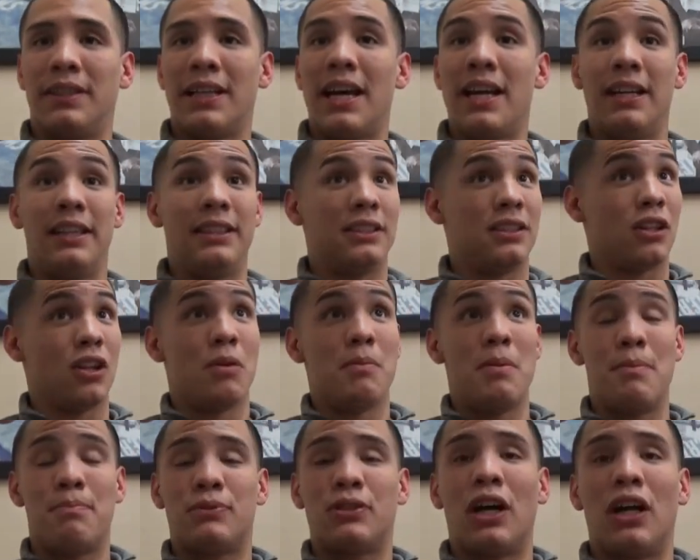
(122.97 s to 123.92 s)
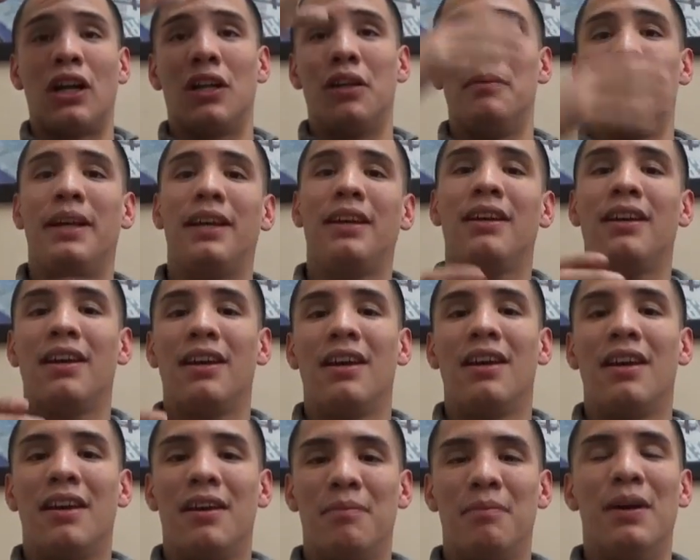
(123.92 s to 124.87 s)
head. He's a little bit taller than me,
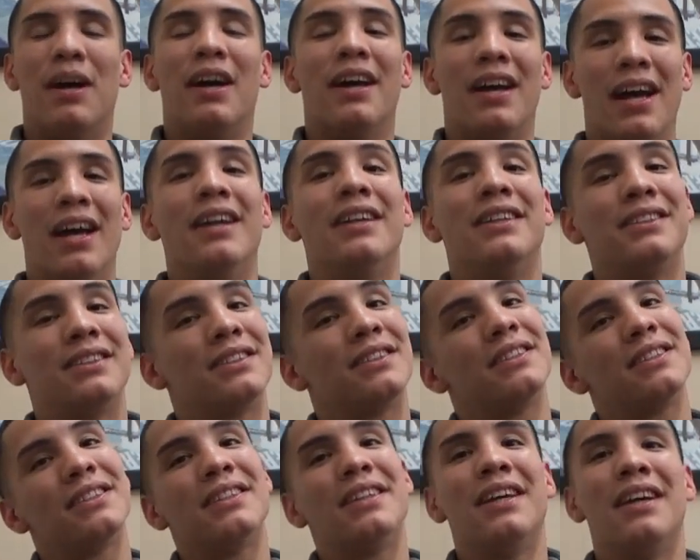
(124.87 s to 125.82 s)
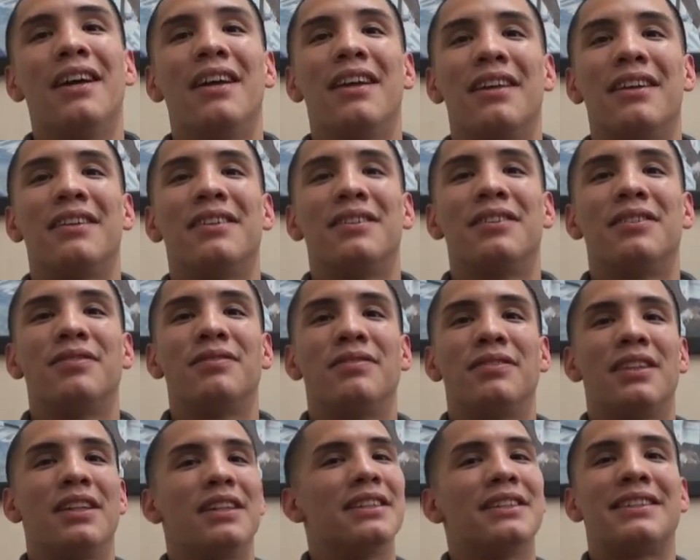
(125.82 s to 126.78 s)
but yeah, he doesn't snap, huh?
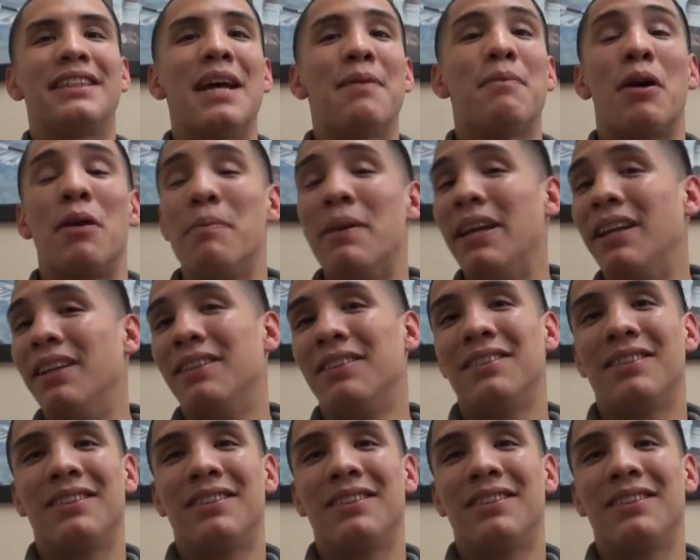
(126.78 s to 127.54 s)
Doesn't snap on me.